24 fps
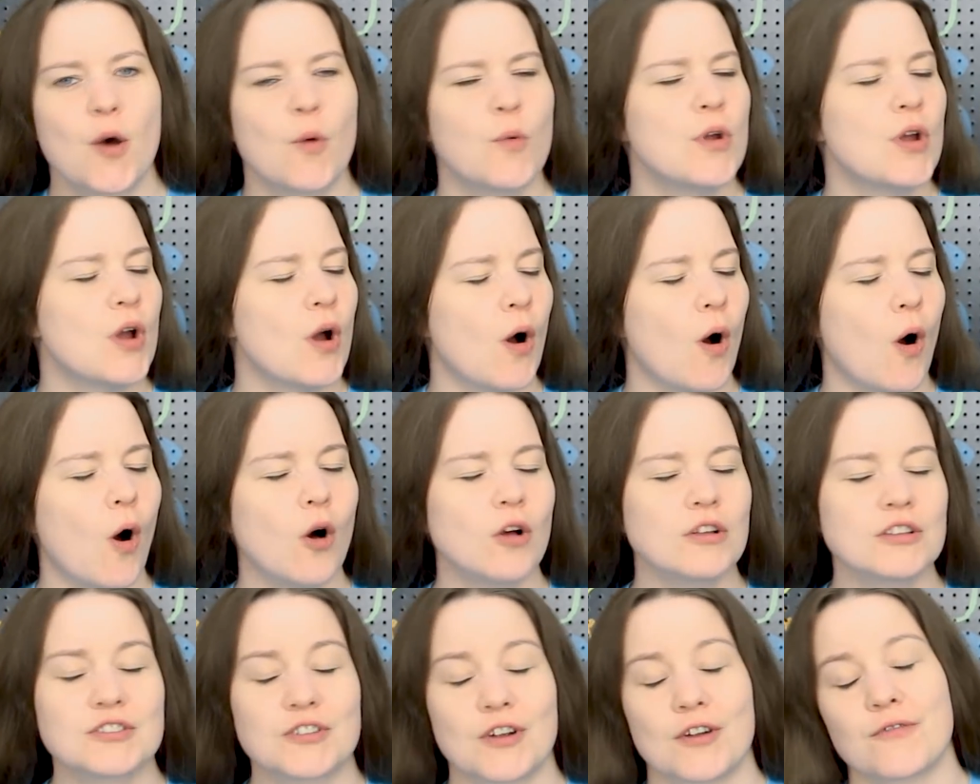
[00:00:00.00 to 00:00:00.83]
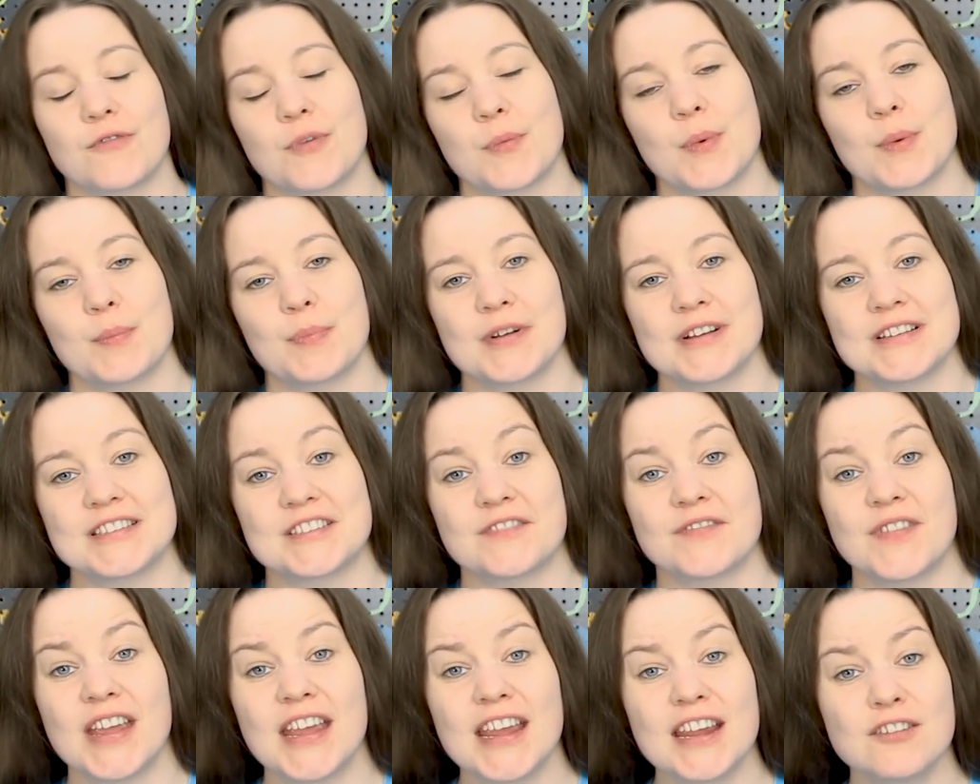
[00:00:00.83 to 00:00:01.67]
We all start from a place
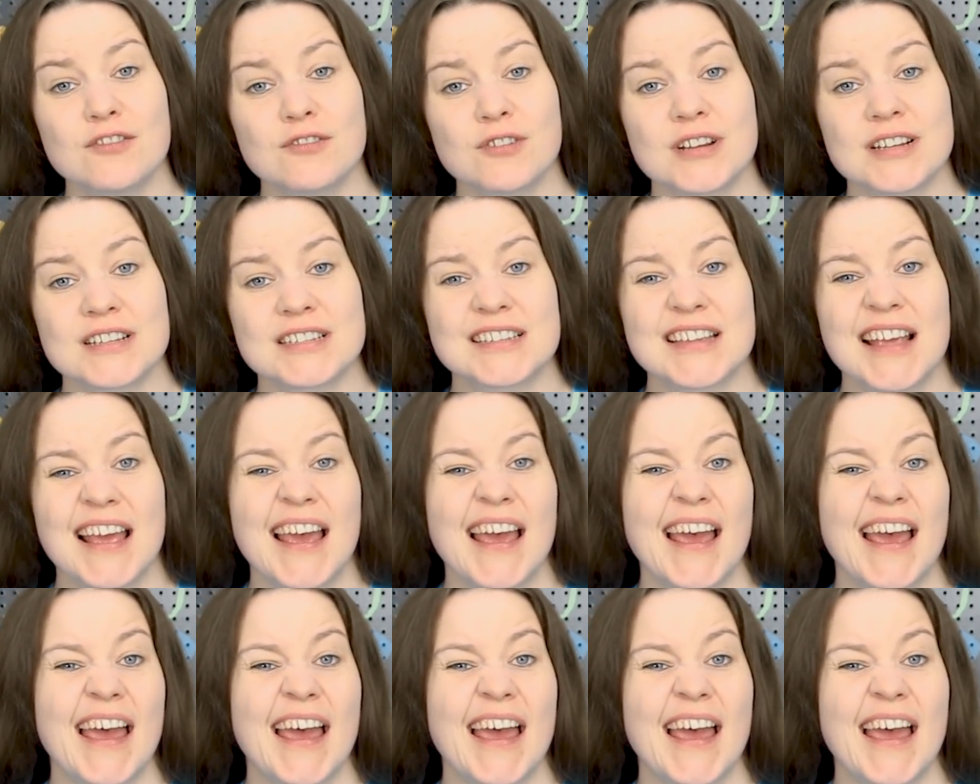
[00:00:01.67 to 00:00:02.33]
of ignorance,